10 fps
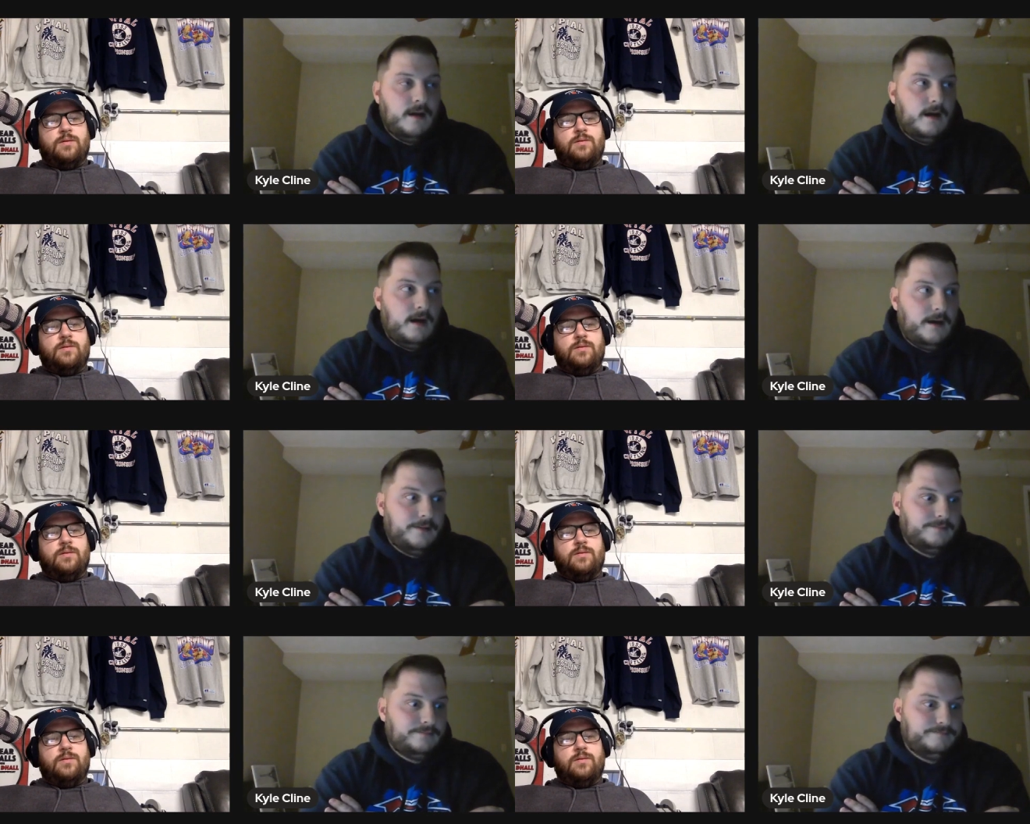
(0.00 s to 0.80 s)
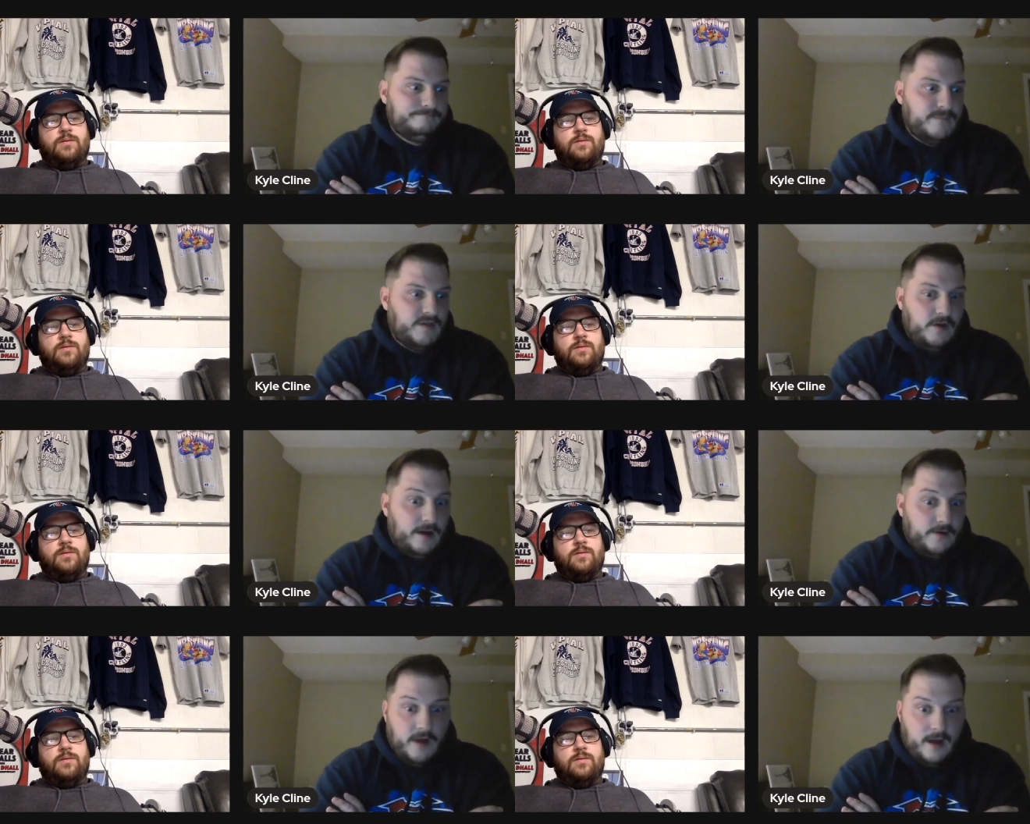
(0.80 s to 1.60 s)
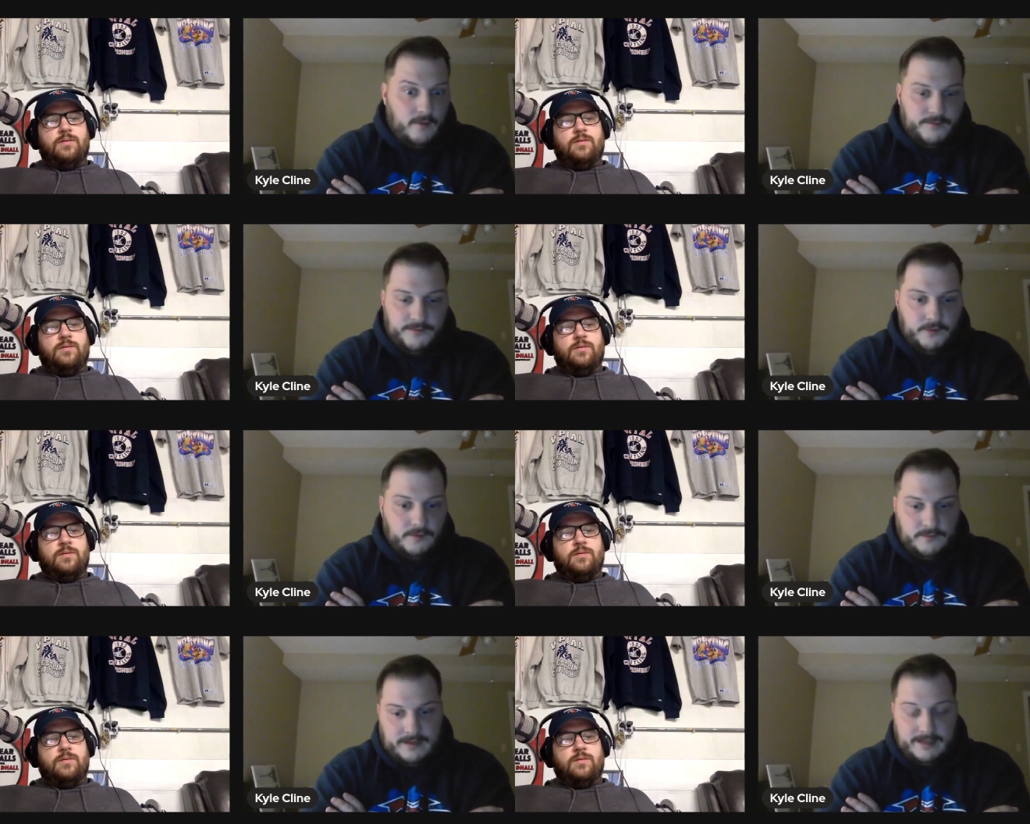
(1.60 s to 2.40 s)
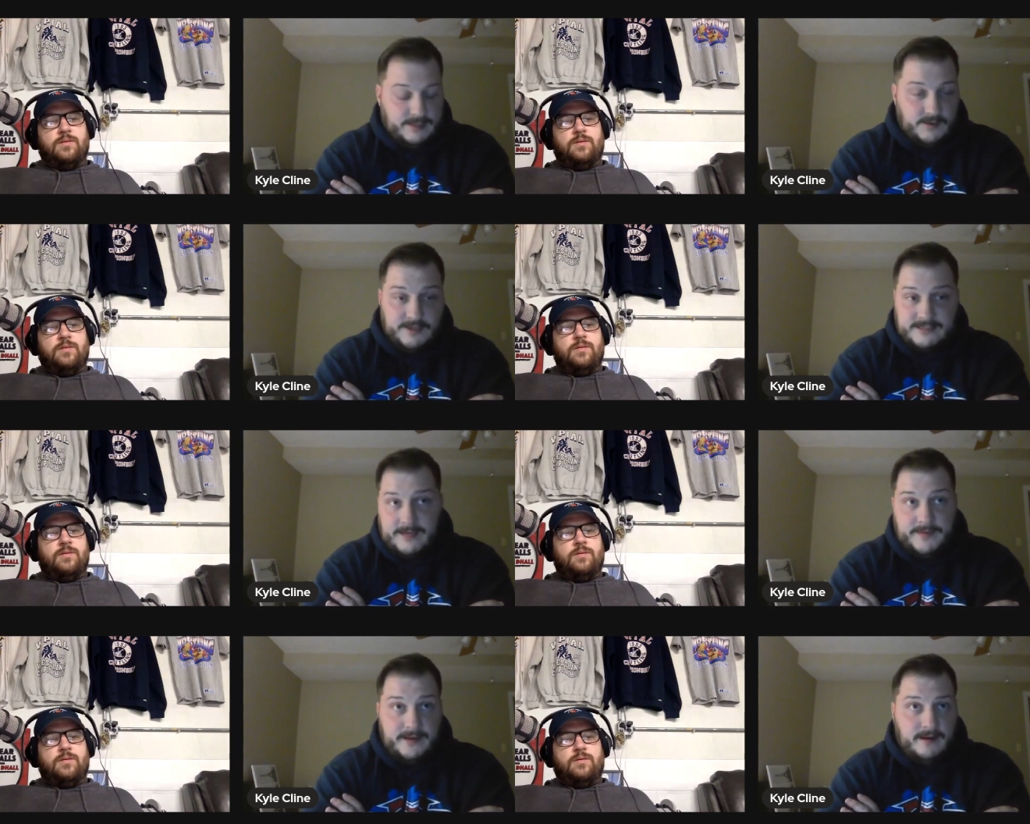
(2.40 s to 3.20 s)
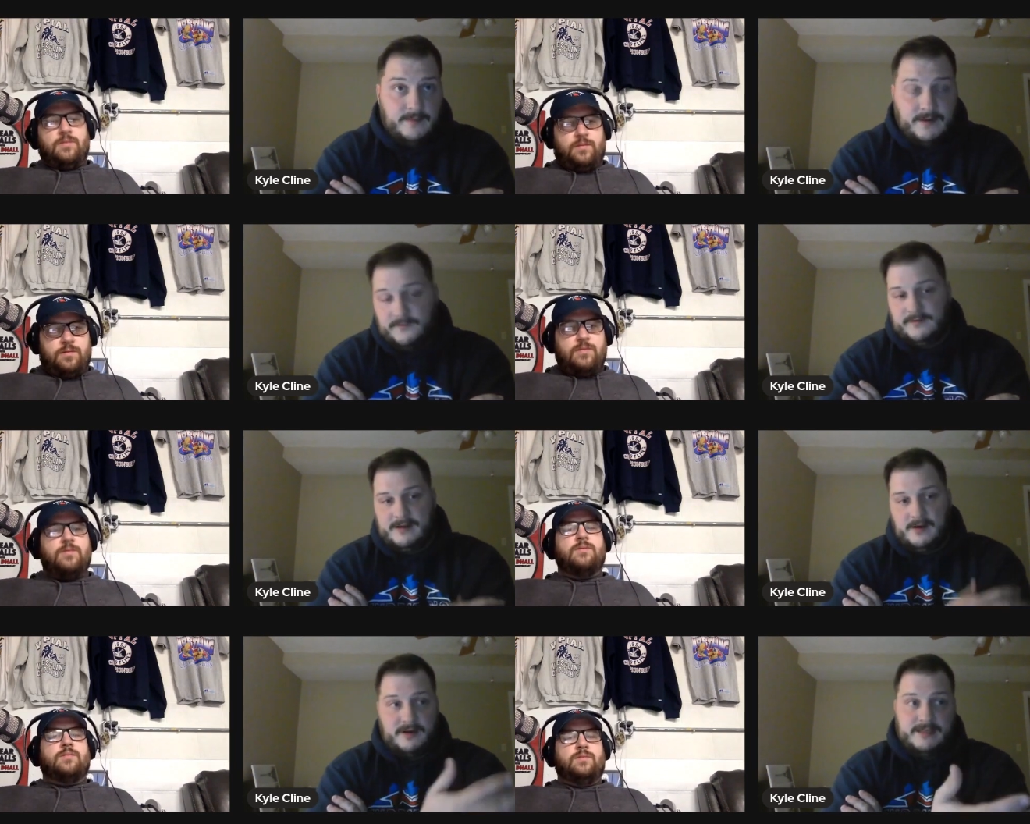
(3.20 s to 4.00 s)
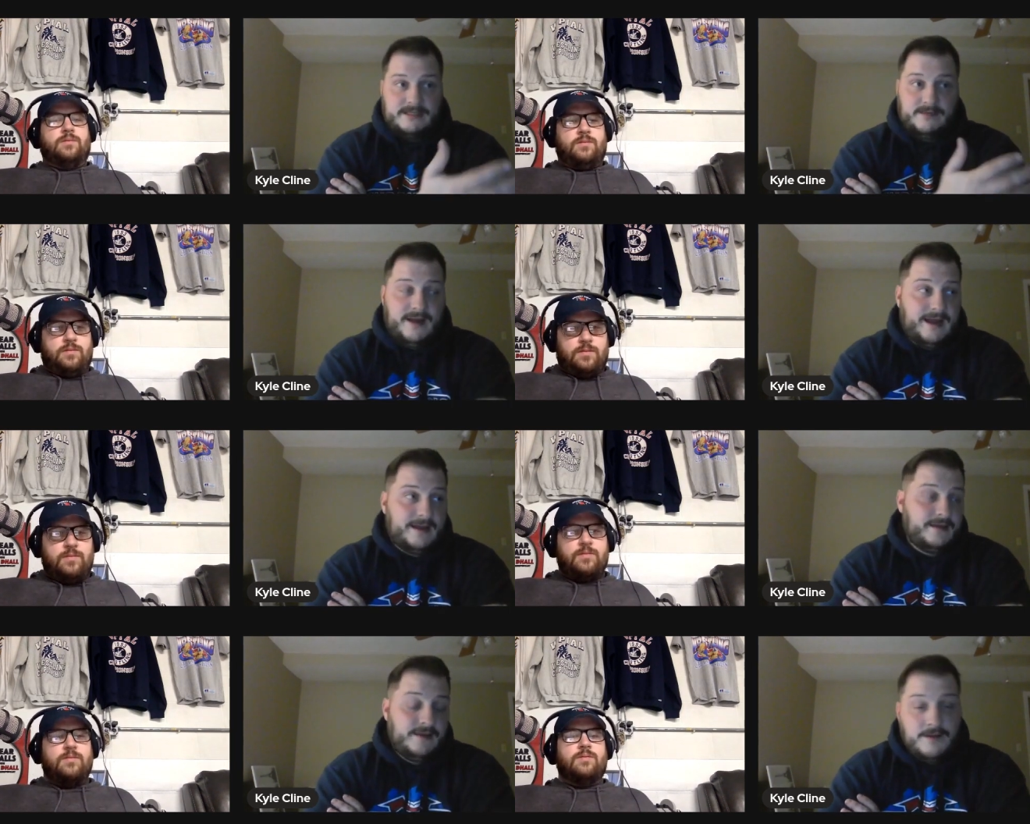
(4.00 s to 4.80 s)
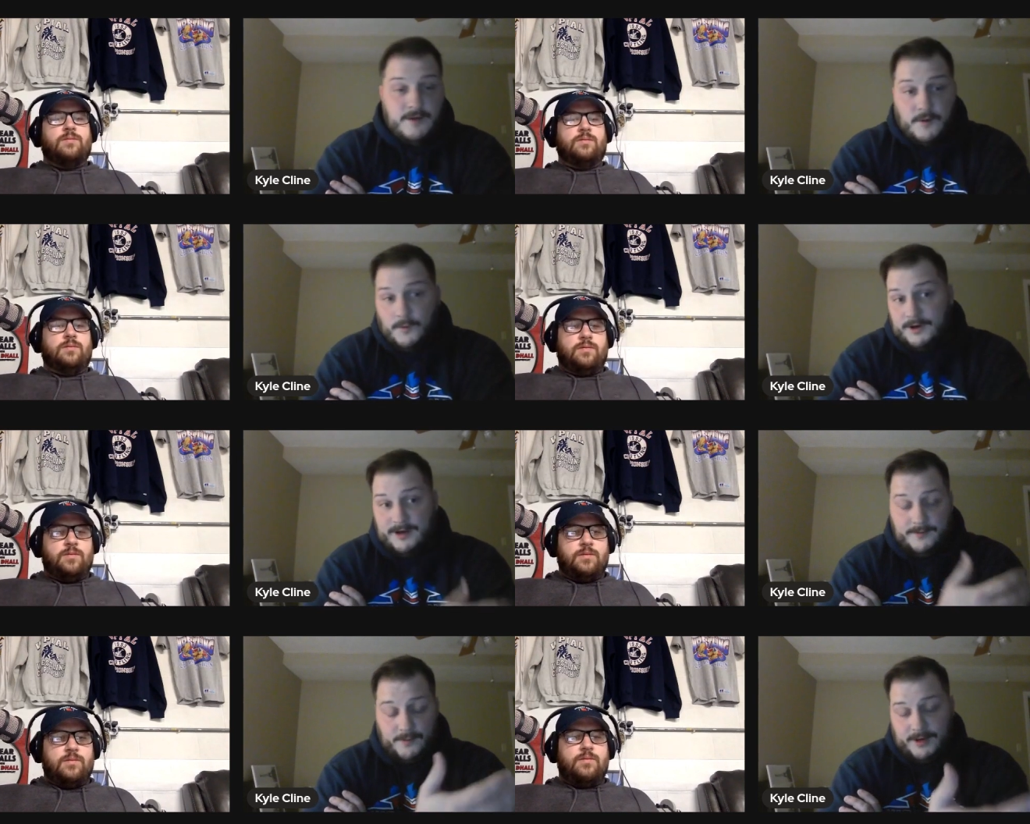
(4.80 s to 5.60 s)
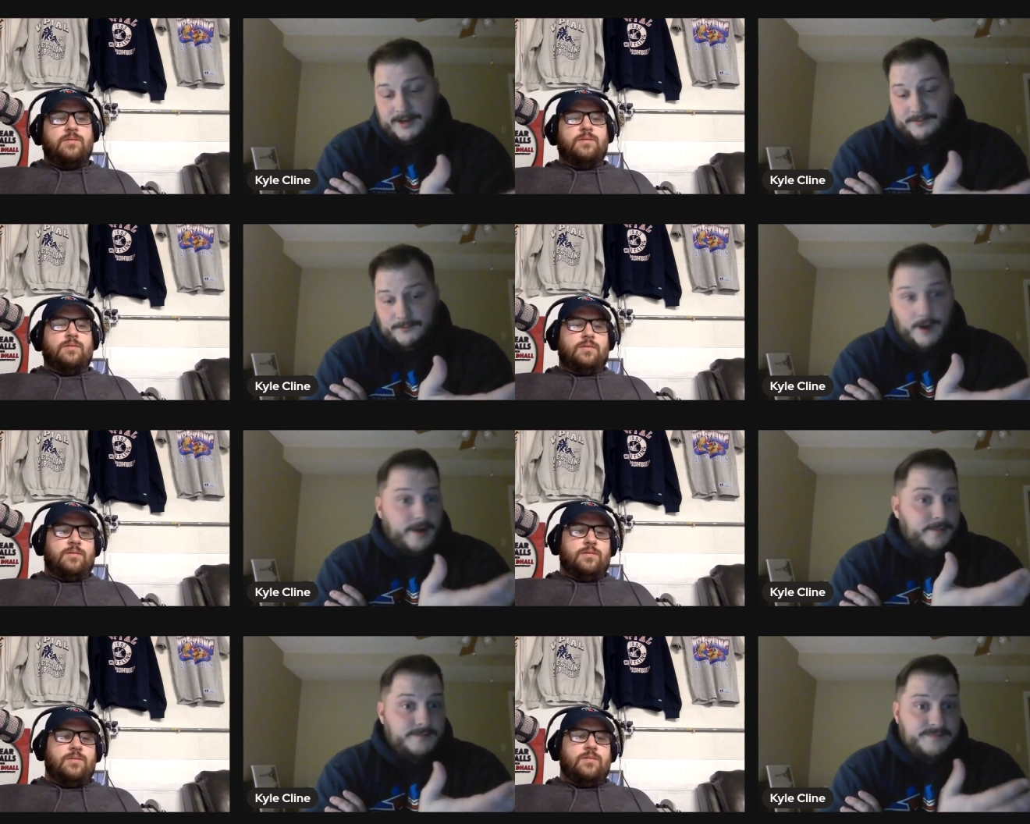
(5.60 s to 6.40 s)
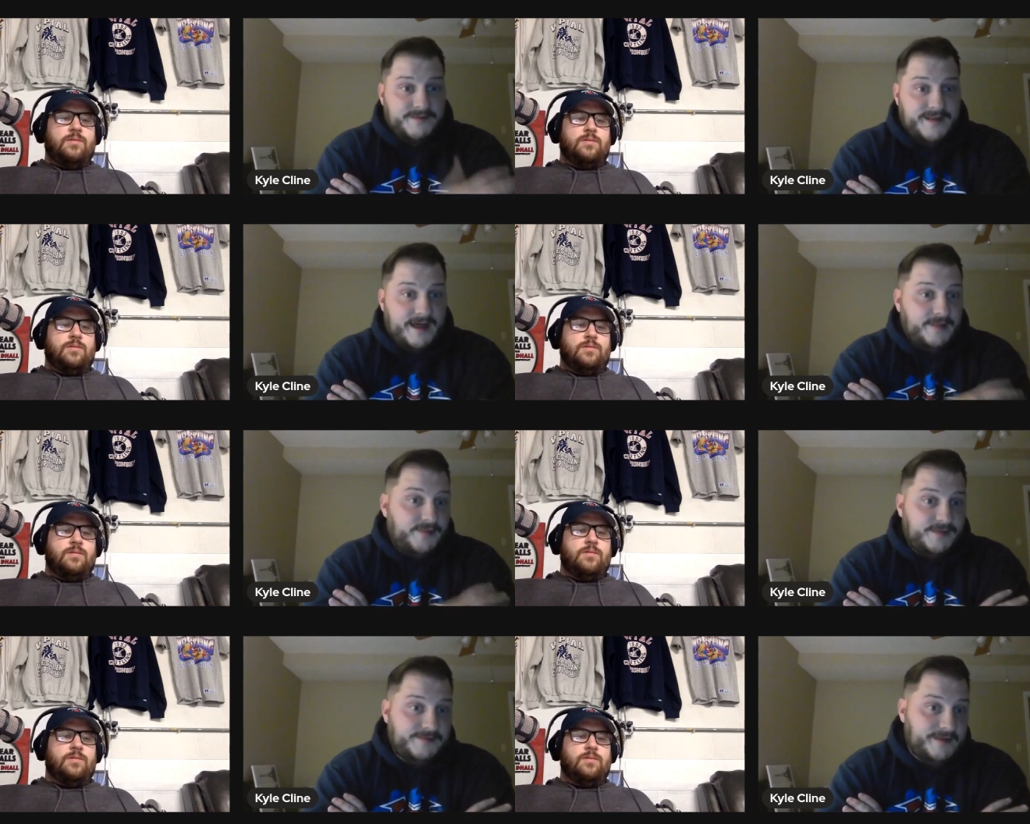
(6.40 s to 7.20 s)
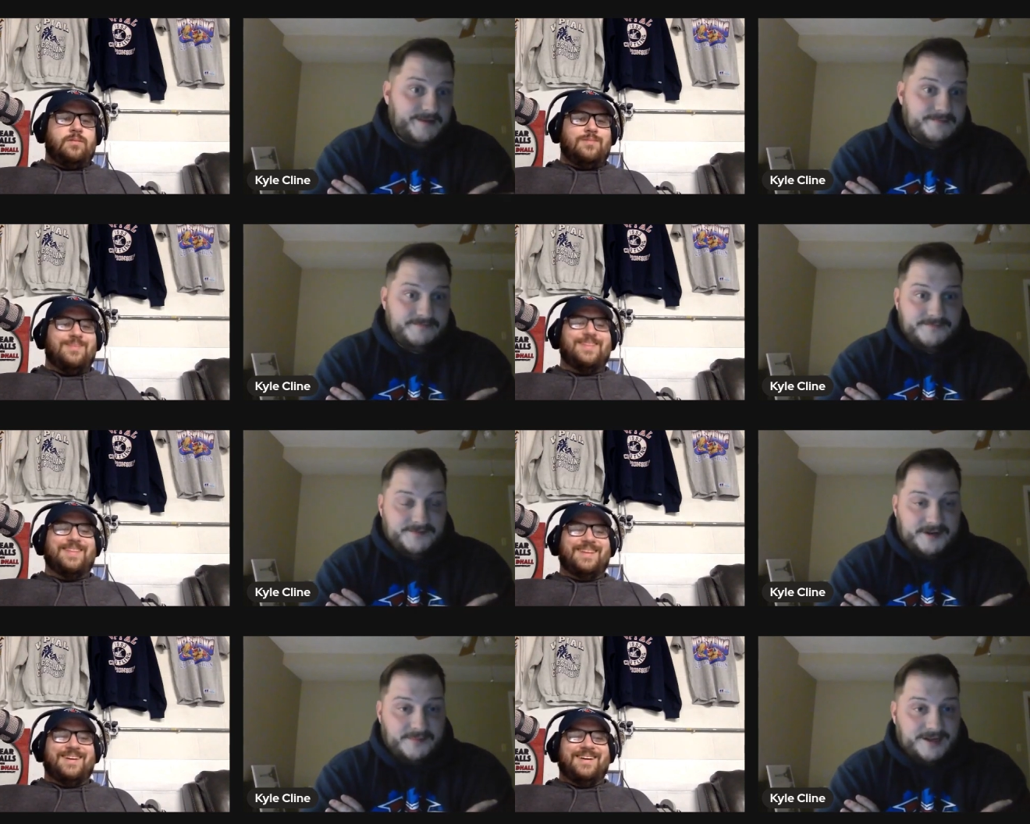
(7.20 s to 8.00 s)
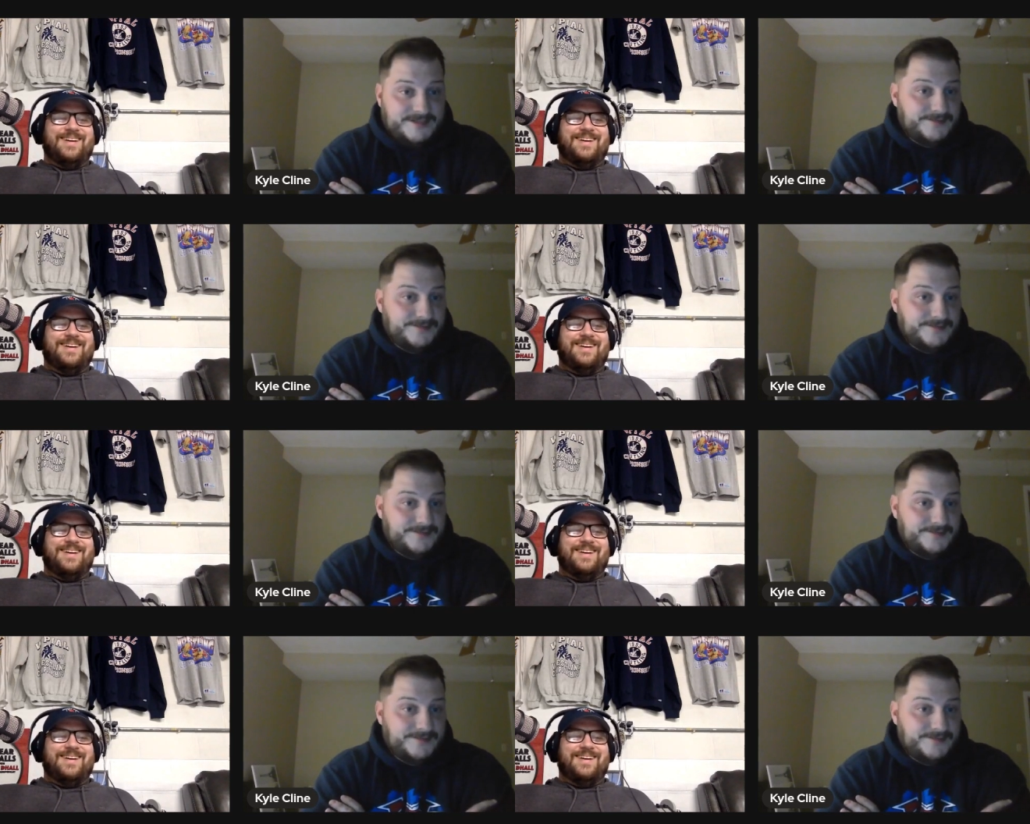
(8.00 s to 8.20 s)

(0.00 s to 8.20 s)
Speaker 1: Um, you know, I don't know how we'll do. It, it's honestly up in the air. But if like our kids come back, we're we're going to run them to death and then let them wrestle.